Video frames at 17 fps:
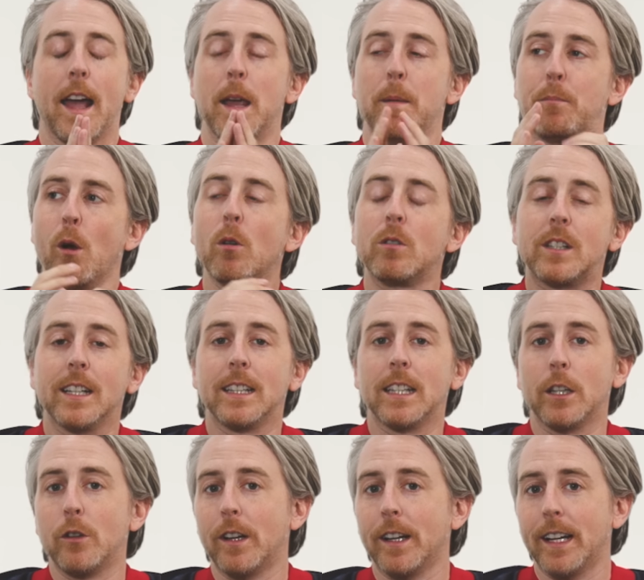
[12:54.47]
A protein
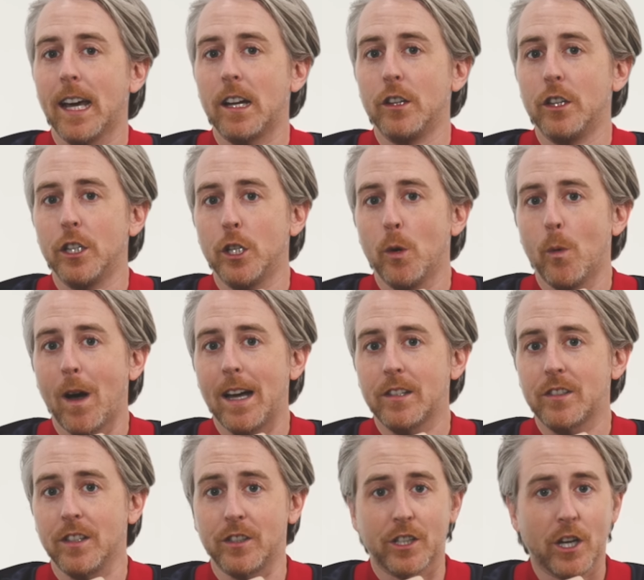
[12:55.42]
that you can get in the
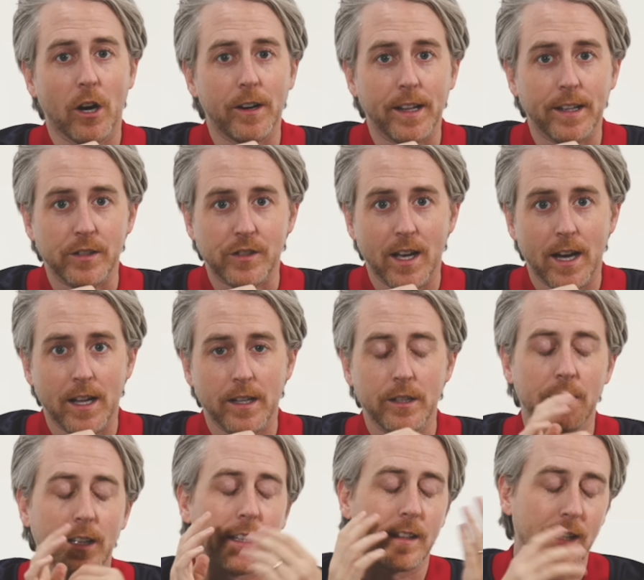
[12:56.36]
US is carne asada.
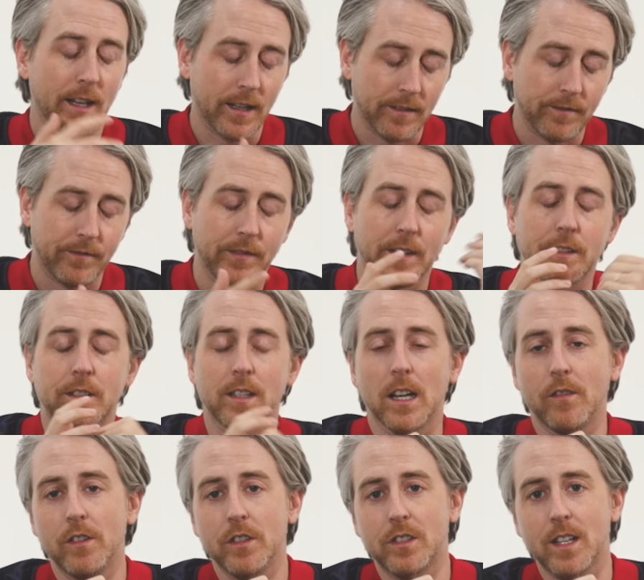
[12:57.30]
You can get that
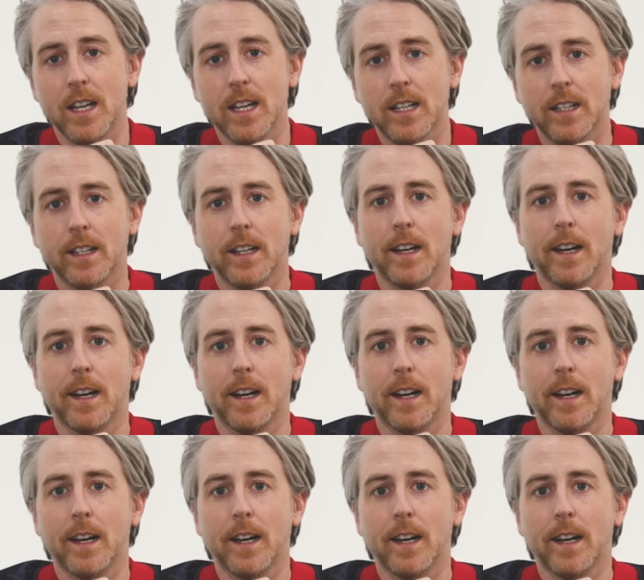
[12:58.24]
instead of the steak